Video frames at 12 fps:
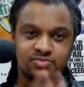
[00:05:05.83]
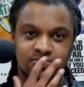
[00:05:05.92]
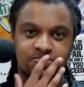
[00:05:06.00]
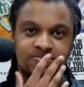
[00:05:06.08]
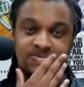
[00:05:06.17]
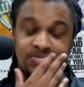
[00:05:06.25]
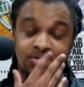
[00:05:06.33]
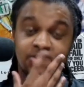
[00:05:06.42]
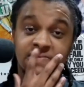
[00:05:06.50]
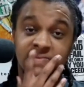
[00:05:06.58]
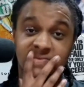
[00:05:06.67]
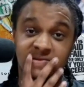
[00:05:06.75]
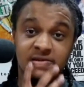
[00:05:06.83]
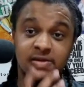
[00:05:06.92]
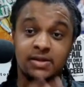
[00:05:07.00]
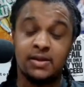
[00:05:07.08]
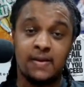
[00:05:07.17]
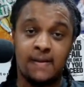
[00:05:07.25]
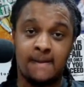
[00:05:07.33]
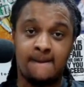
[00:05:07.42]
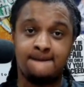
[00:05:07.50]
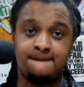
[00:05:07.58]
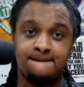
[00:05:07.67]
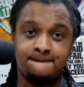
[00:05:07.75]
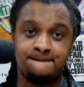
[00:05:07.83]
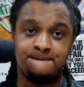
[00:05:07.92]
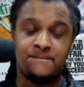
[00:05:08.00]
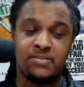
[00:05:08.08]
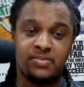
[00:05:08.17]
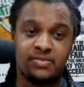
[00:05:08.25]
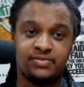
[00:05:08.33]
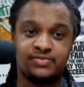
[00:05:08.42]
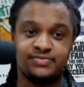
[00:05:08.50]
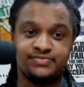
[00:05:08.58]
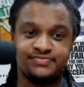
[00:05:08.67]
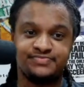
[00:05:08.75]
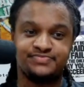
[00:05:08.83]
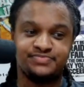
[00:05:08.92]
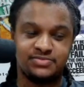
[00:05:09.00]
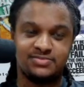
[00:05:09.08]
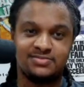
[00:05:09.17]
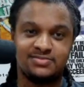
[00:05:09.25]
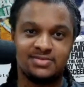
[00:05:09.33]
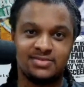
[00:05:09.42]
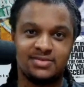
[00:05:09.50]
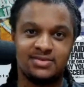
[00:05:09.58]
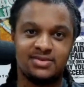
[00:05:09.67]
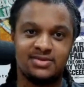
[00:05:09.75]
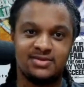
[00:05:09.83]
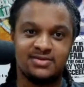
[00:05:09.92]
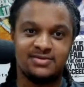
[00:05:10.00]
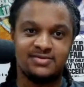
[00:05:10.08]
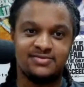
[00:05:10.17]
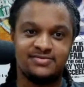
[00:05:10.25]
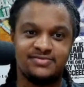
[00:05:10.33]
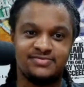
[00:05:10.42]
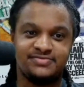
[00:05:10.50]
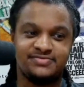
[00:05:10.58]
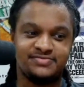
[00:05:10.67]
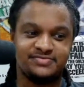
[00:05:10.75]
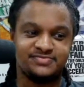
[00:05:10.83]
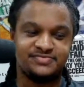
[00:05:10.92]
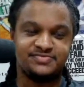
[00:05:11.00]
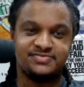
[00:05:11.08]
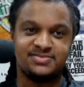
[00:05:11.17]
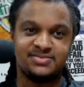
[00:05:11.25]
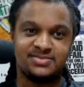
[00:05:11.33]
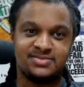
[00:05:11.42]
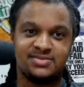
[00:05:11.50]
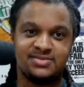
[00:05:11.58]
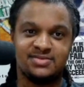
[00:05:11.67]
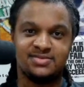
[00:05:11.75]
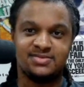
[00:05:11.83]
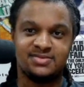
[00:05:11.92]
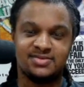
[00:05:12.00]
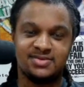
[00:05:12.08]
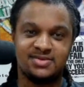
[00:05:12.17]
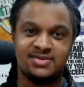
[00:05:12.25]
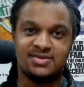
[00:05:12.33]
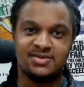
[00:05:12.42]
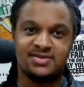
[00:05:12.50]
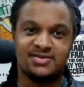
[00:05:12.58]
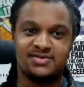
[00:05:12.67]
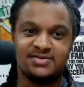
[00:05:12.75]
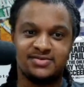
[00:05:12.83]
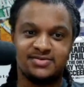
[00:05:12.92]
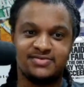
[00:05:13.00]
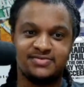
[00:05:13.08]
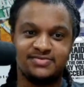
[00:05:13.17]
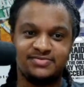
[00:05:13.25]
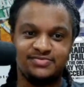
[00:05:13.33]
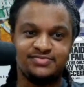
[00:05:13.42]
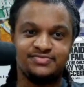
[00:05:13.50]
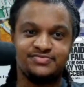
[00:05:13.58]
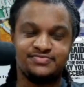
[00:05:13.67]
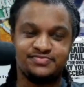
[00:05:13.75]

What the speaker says: The person shown says nothing.